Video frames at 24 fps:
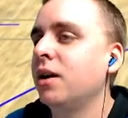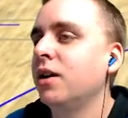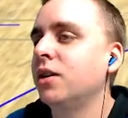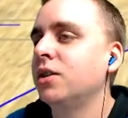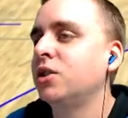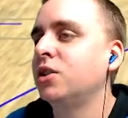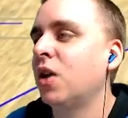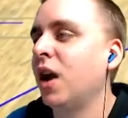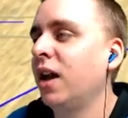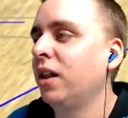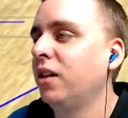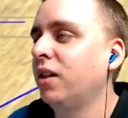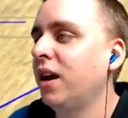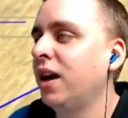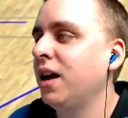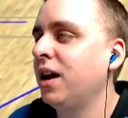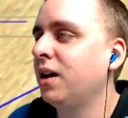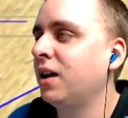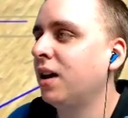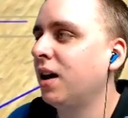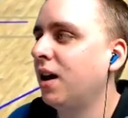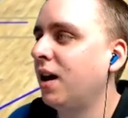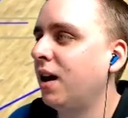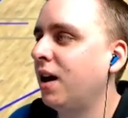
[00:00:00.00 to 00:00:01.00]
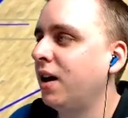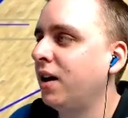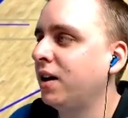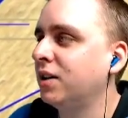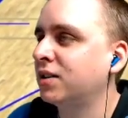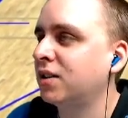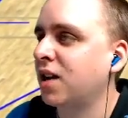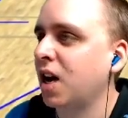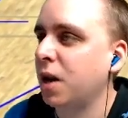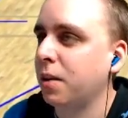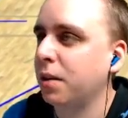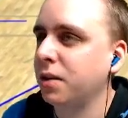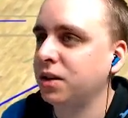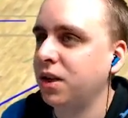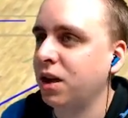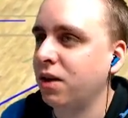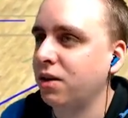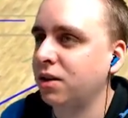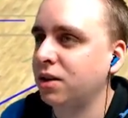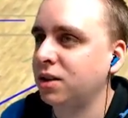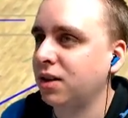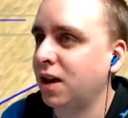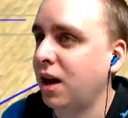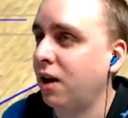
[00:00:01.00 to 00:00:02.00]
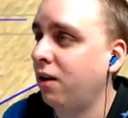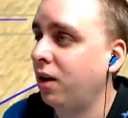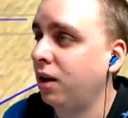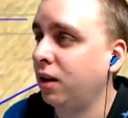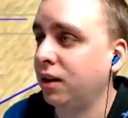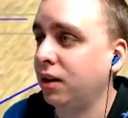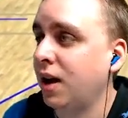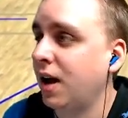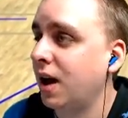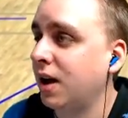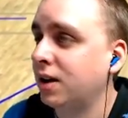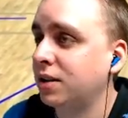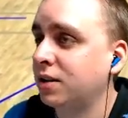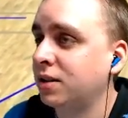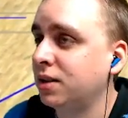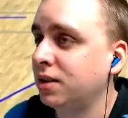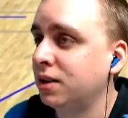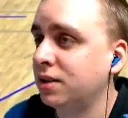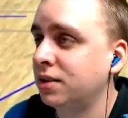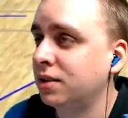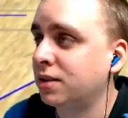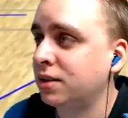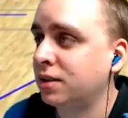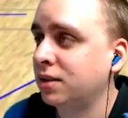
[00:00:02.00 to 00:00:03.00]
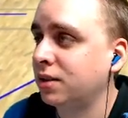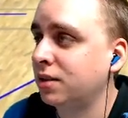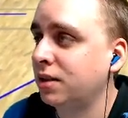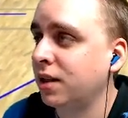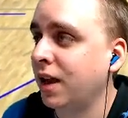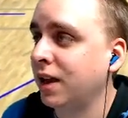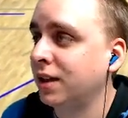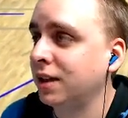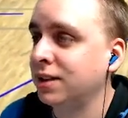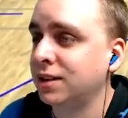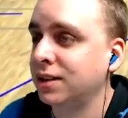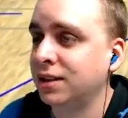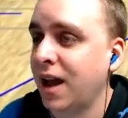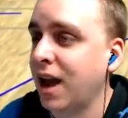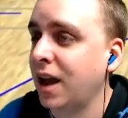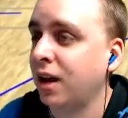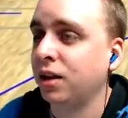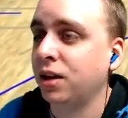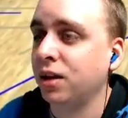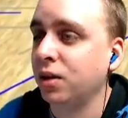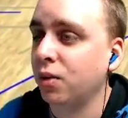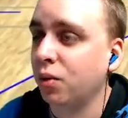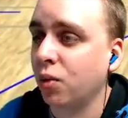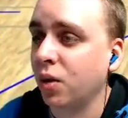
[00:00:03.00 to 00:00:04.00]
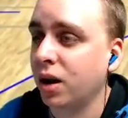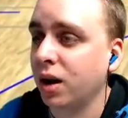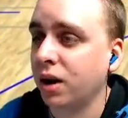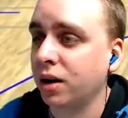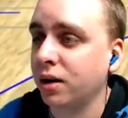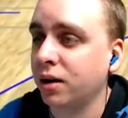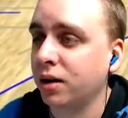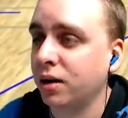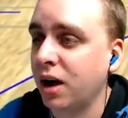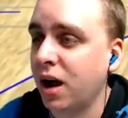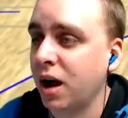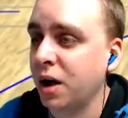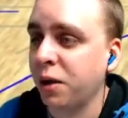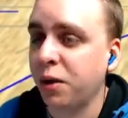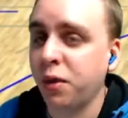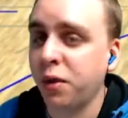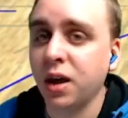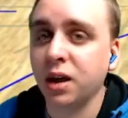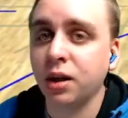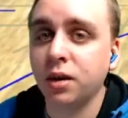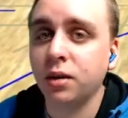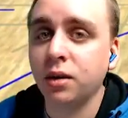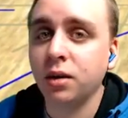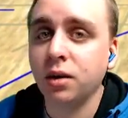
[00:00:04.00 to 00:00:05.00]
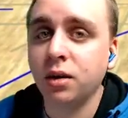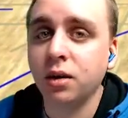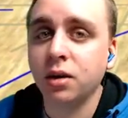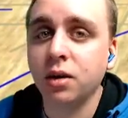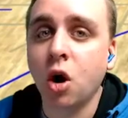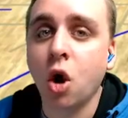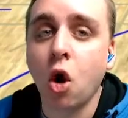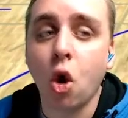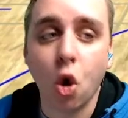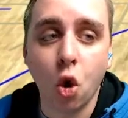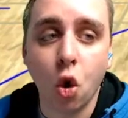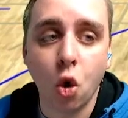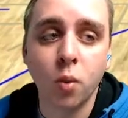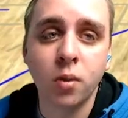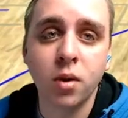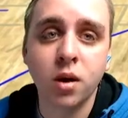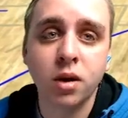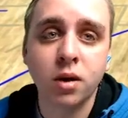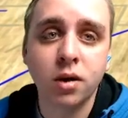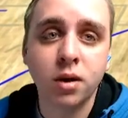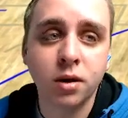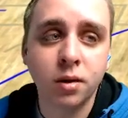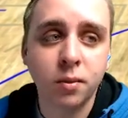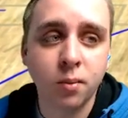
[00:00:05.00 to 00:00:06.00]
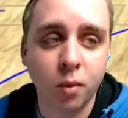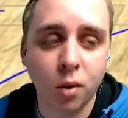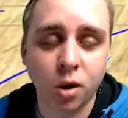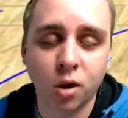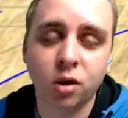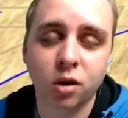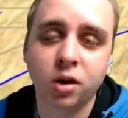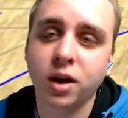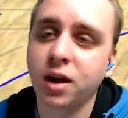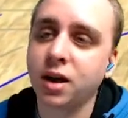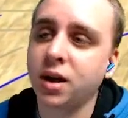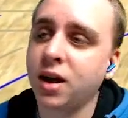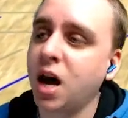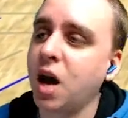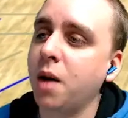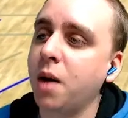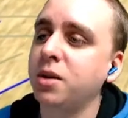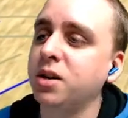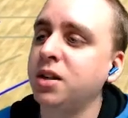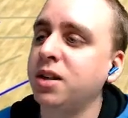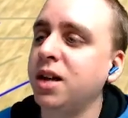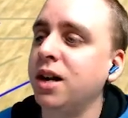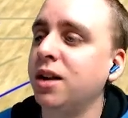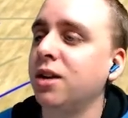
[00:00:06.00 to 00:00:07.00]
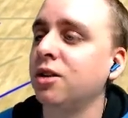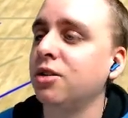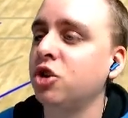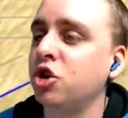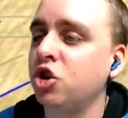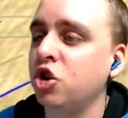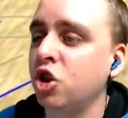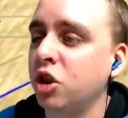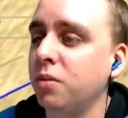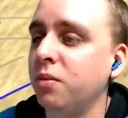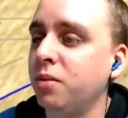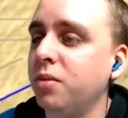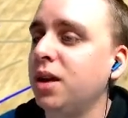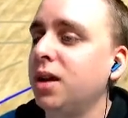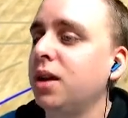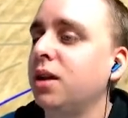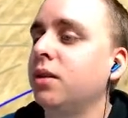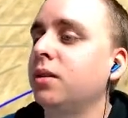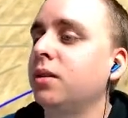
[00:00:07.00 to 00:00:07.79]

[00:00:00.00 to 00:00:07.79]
So I like his commentary style a lot. He's exactly what I think home market commentators should be.